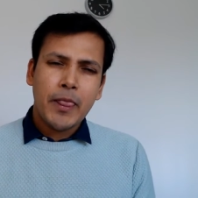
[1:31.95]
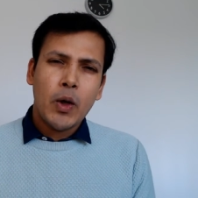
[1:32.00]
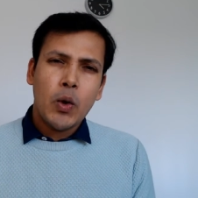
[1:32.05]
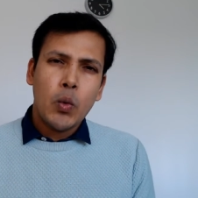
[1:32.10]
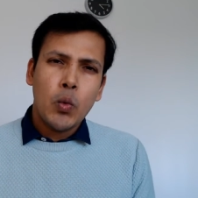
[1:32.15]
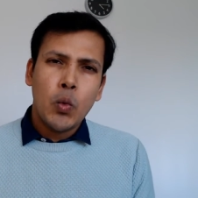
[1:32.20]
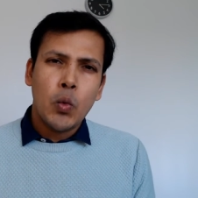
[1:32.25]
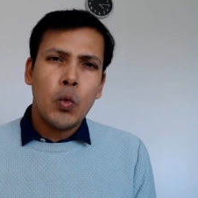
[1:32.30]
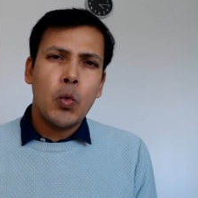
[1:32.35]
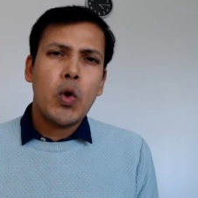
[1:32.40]

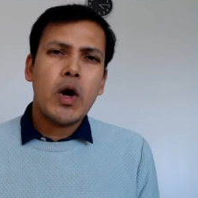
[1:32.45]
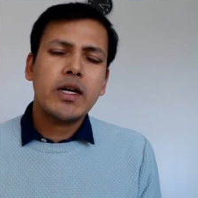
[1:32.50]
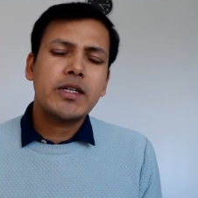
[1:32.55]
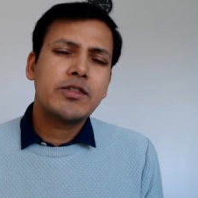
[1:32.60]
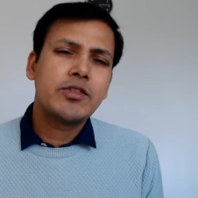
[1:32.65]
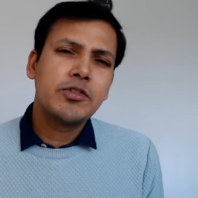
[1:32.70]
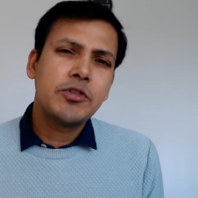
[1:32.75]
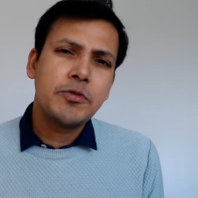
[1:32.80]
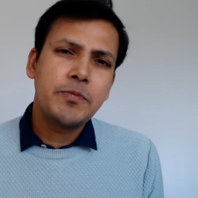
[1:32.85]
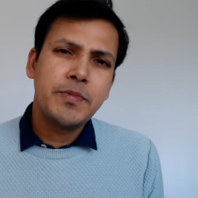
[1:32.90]
what
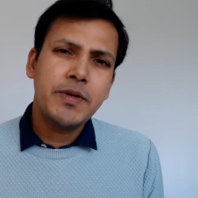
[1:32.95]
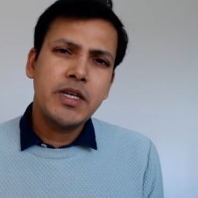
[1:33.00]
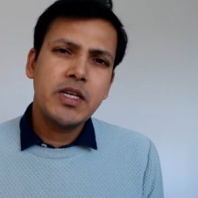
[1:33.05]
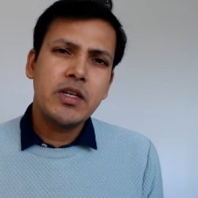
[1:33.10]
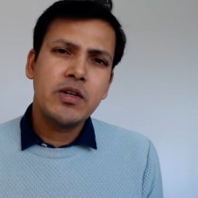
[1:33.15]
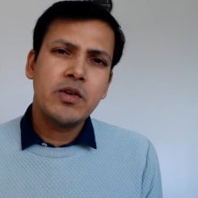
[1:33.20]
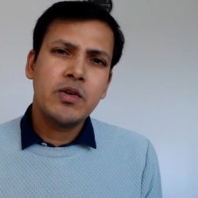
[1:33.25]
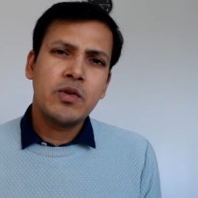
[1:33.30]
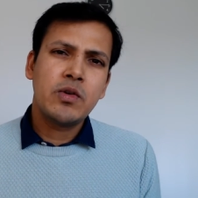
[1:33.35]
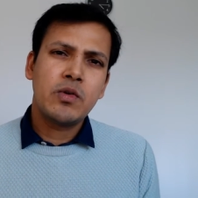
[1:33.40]
should be
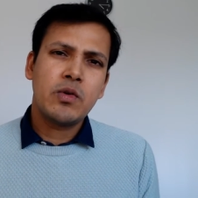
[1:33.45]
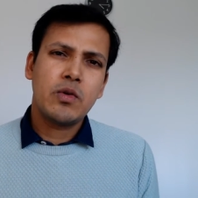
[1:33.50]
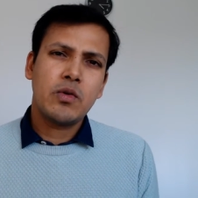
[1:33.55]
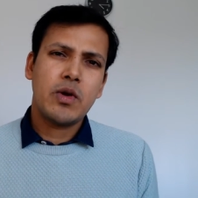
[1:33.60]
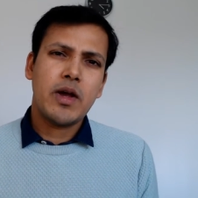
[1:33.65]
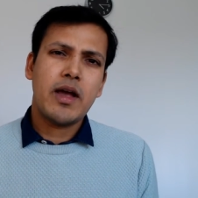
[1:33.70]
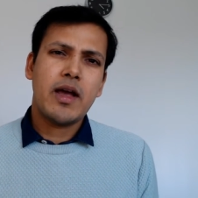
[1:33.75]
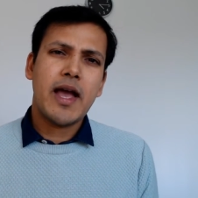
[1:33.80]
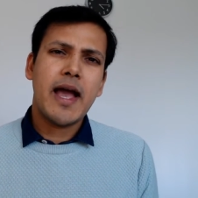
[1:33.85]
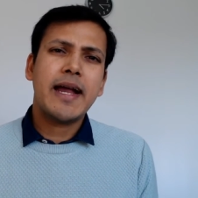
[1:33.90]

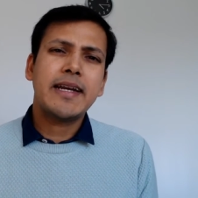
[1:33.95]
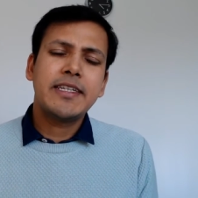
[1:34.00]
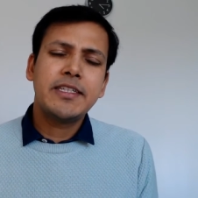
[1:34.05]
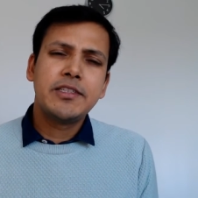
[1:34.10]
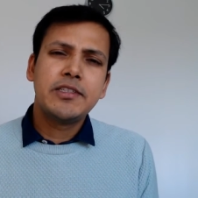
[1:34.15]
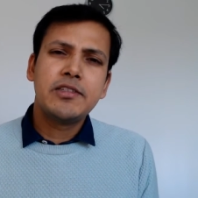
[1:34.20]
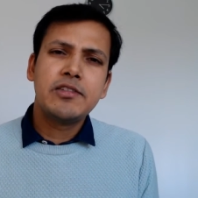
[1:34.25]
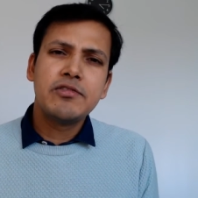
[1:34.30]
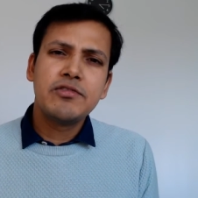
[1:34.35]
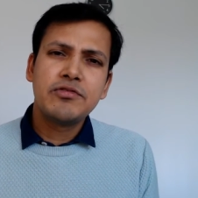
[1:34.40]
your
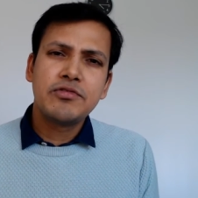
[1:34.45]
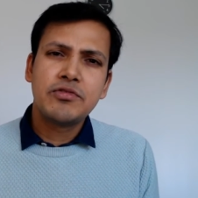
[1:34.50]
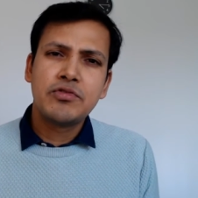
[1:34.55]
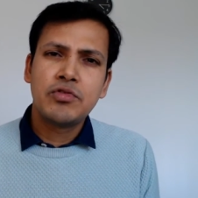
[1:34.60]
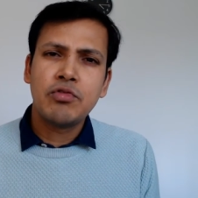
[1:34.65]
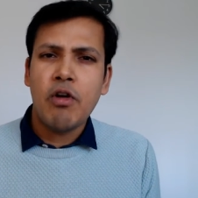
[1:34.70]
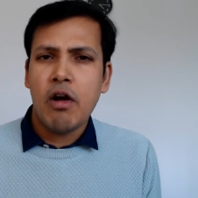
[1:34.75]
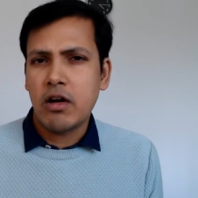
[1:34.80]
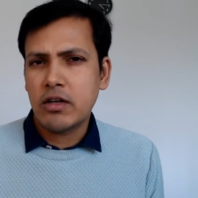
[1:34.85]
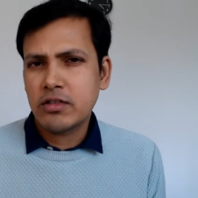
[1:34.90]
attitude
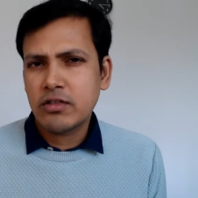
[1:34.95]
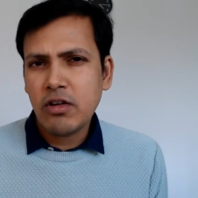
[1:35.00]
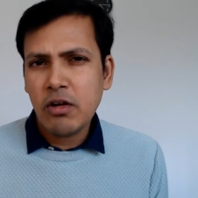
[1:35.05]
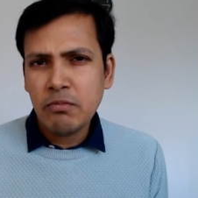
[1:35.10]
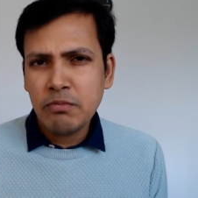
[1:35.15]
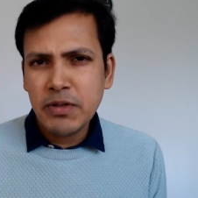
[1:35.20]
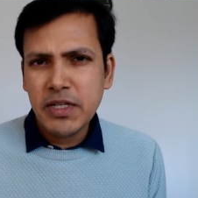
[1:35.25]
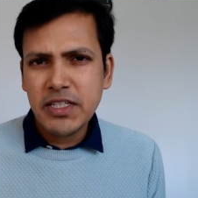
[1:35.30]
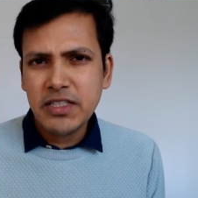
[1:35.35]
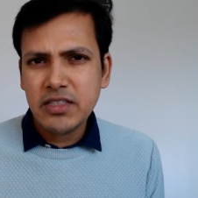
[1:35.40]
towards
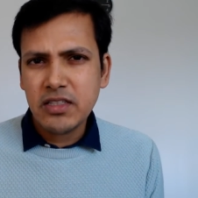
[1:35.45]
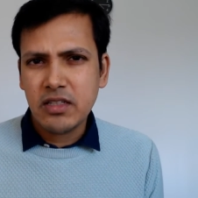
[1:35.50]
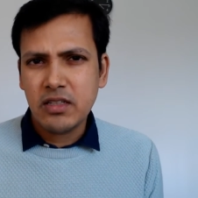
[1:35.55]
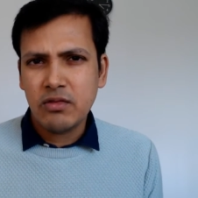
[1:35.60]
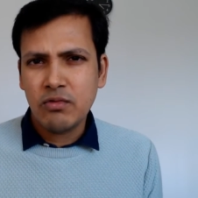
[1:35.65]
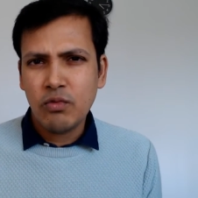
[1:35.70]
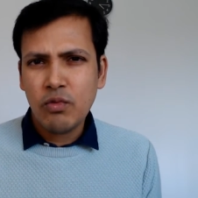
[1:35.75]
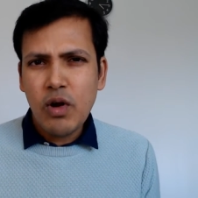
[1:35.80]
competition?